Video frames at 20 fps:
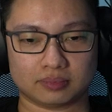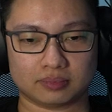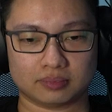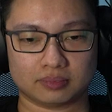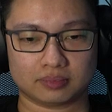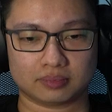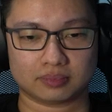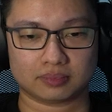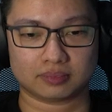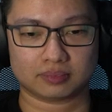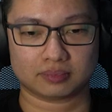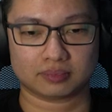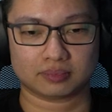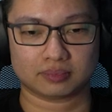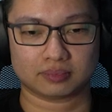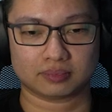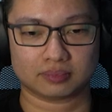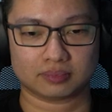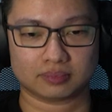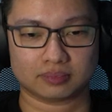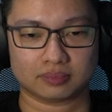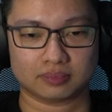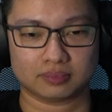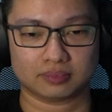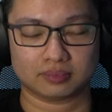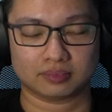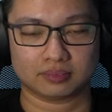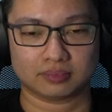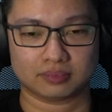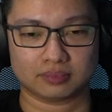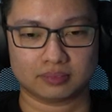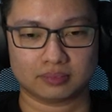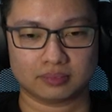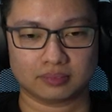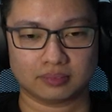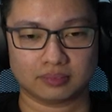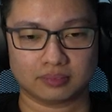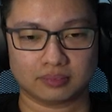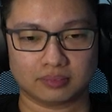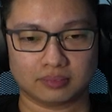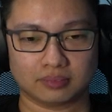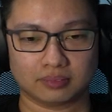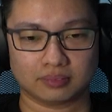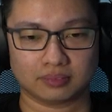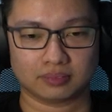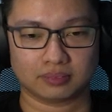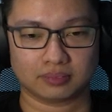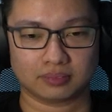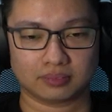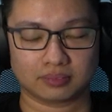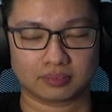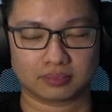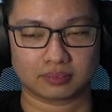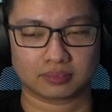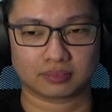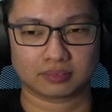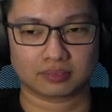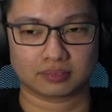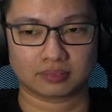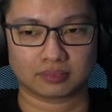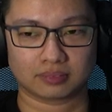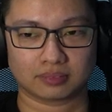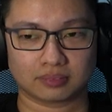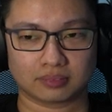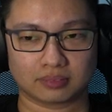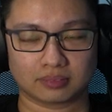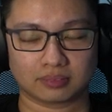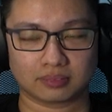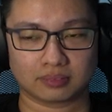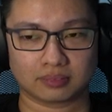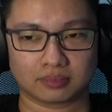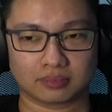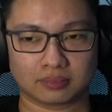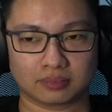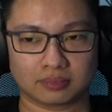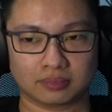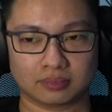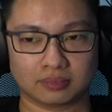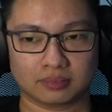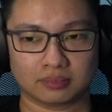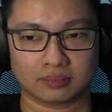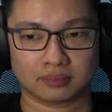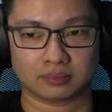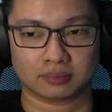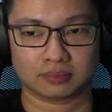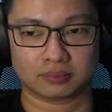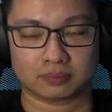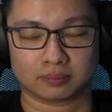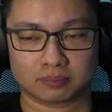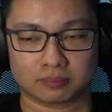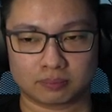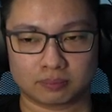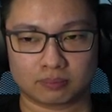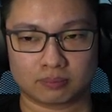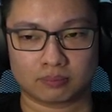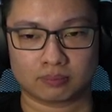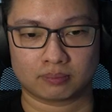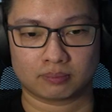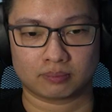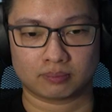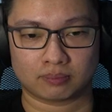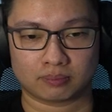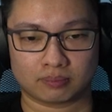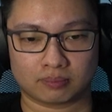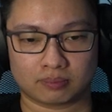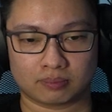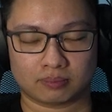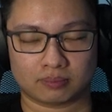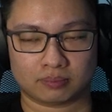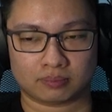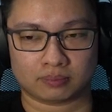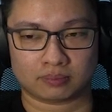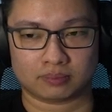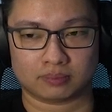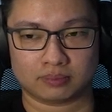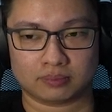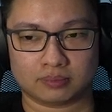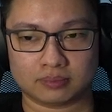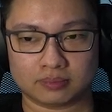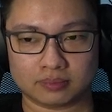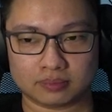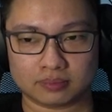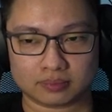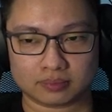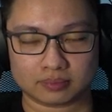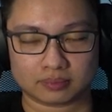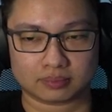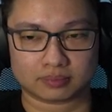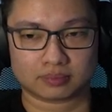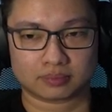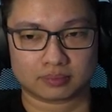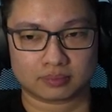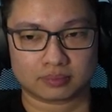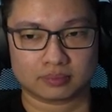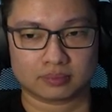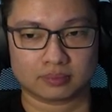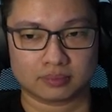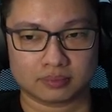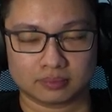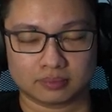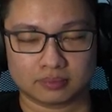The person shown says nothing.